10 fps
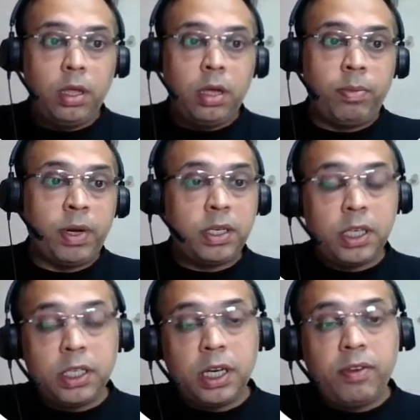My
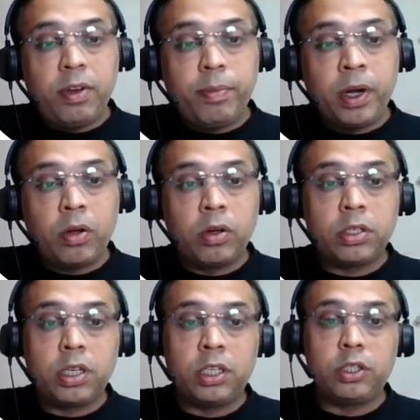research and development
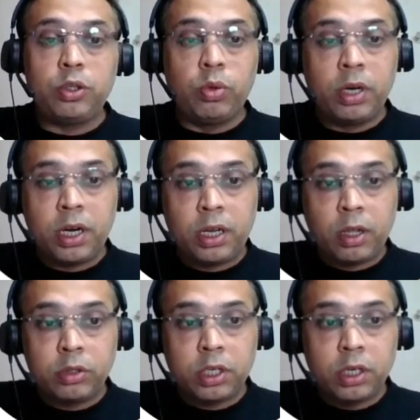cost is
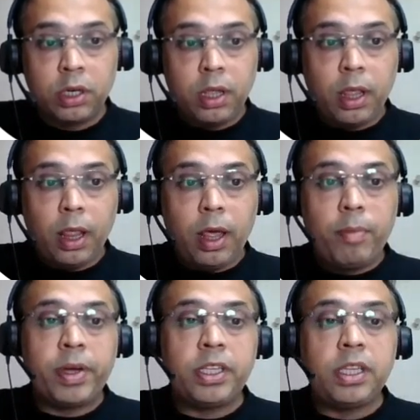200,000.
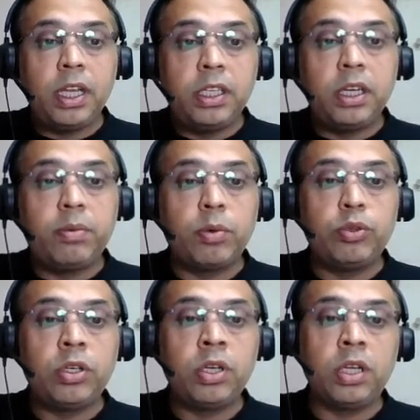My sales and
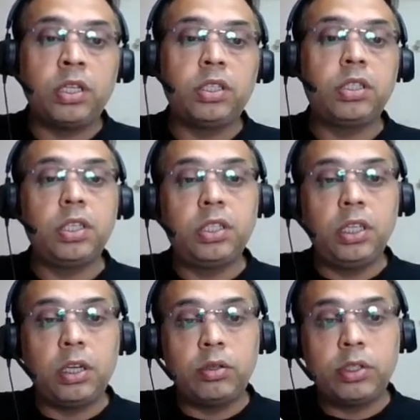promotion is
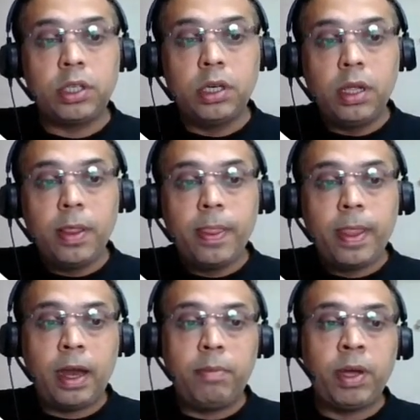60,000
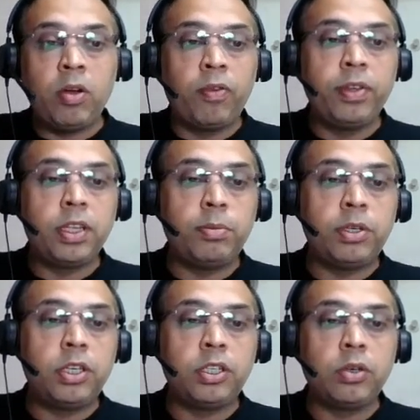and my office
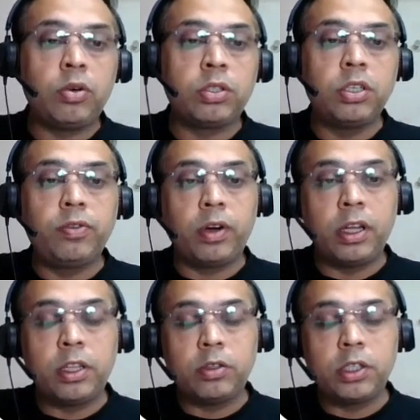administration cost is
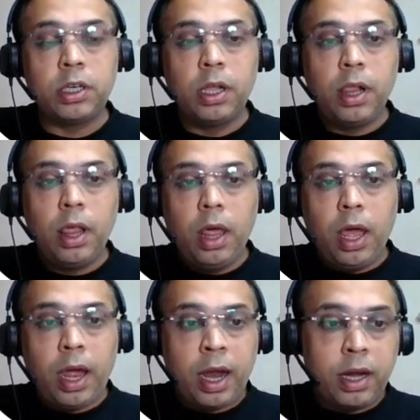40,000.
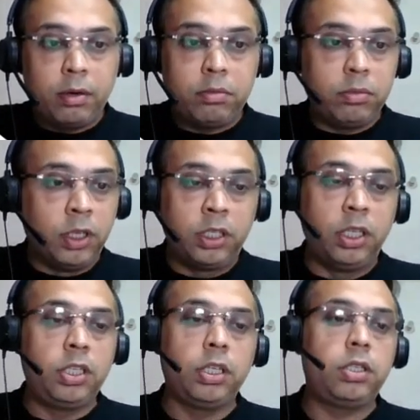And
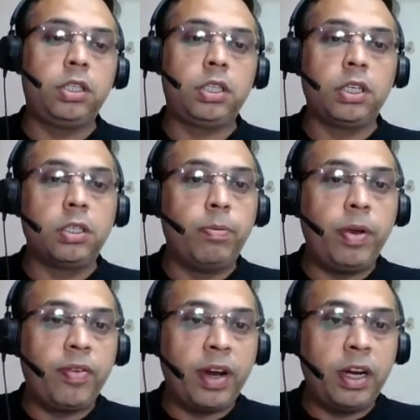this is just a
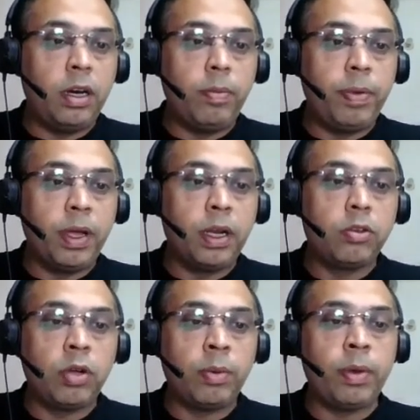simplified P&L.
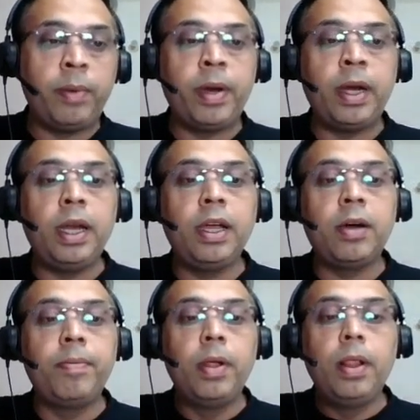So I'm ending up